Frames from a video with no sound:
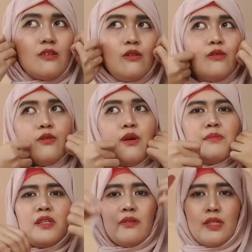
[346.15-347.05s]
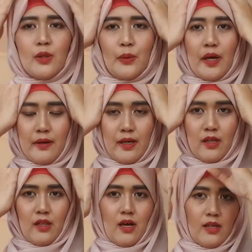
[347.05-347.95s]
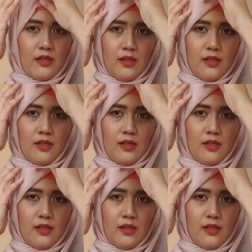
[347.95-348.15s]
Although, I'm not really wearing a lot.